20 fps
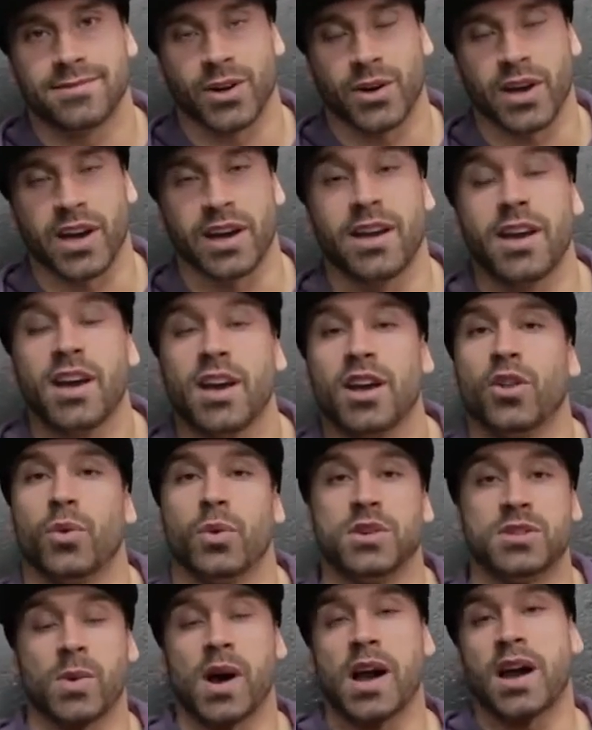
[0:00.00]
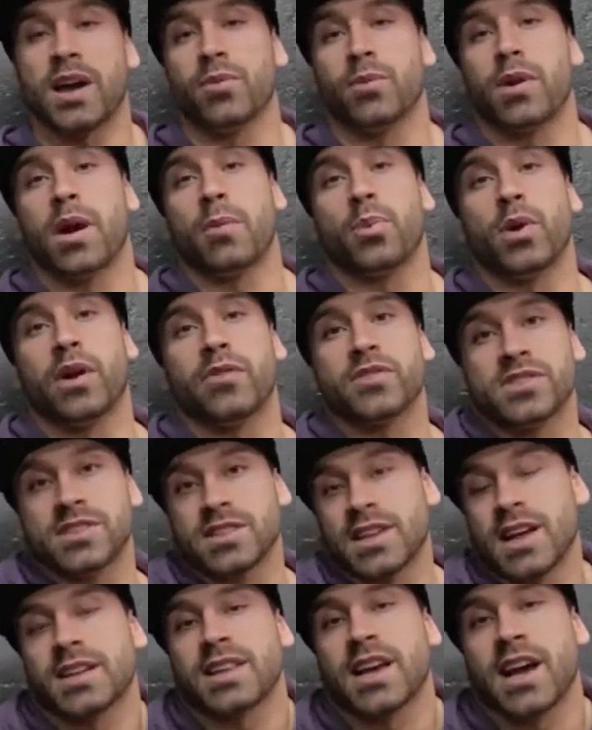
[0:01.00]
Okay, the reason why I preface
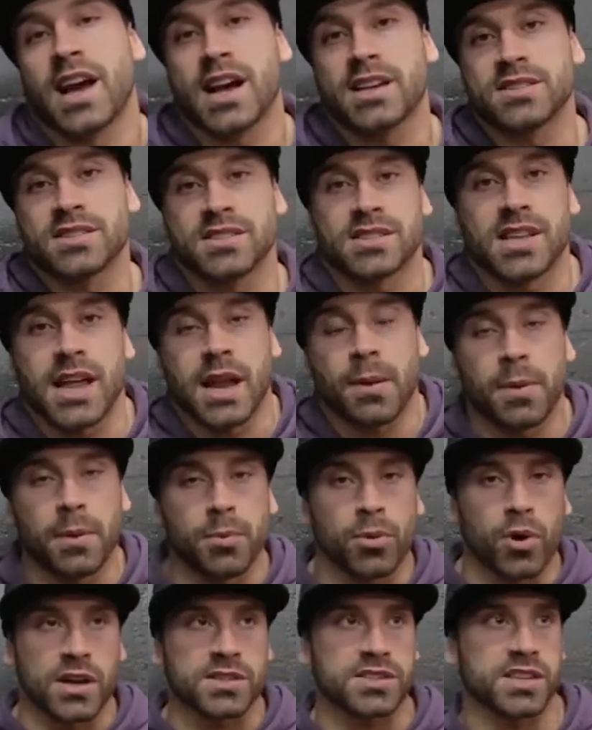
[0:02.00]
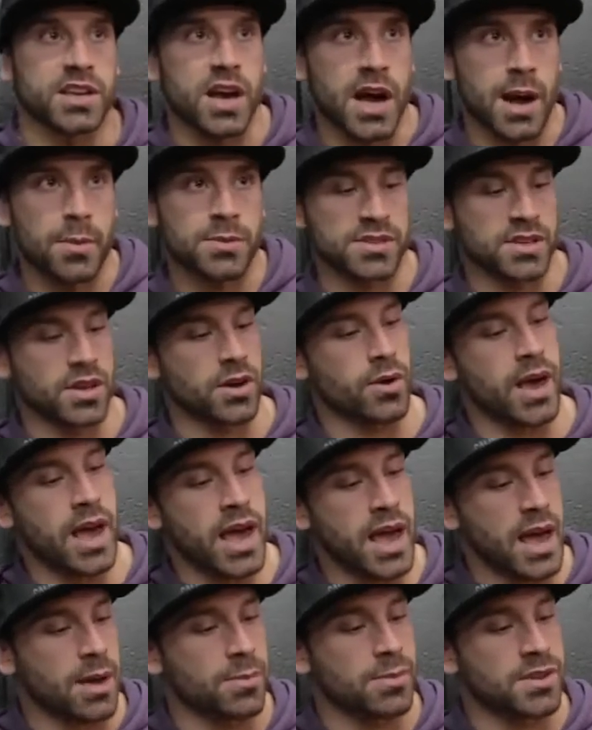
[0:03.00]
it like that, guys, because a lot of people, I see comments that go,
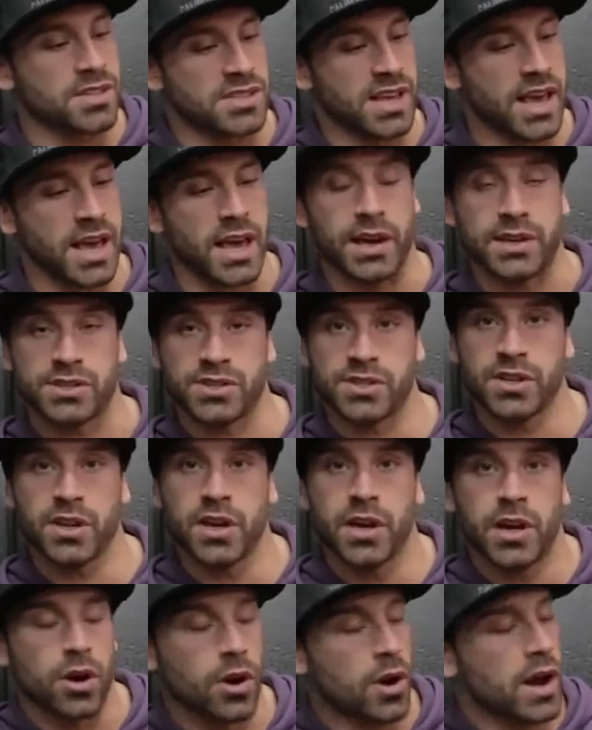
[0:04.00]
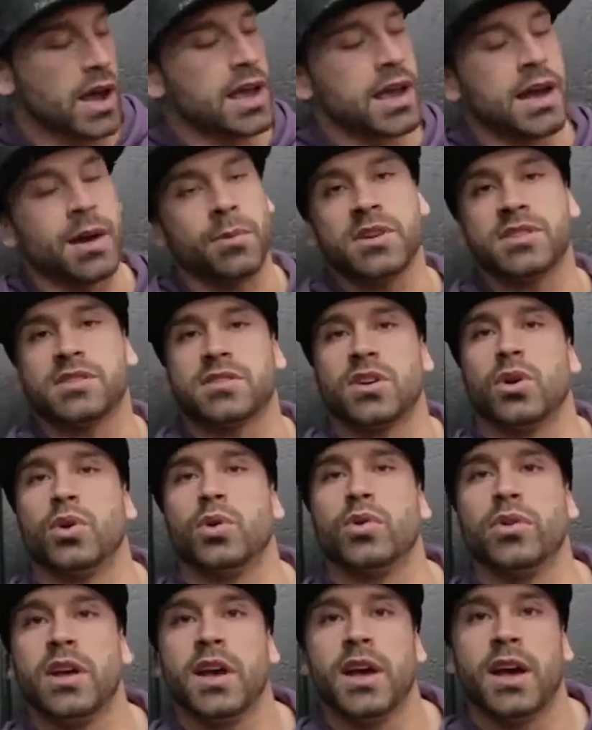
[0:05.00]
hey, I'm this age, or hey, I'm this
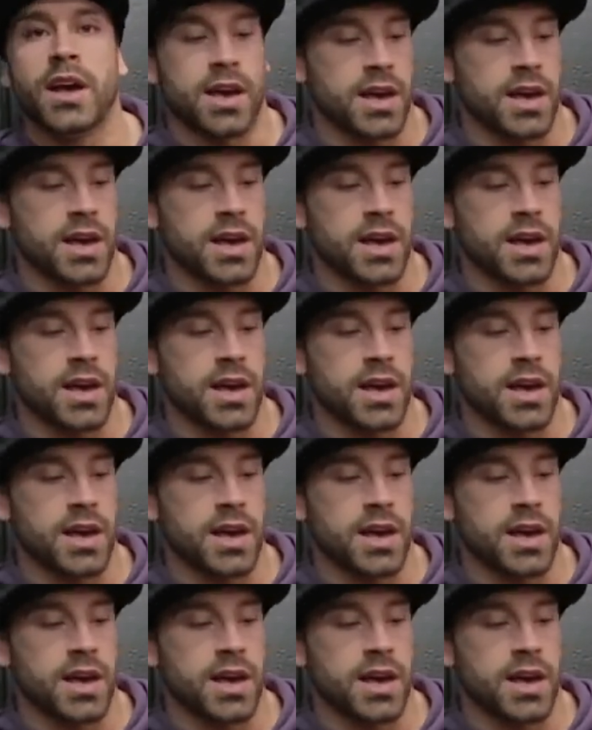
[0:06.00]
old,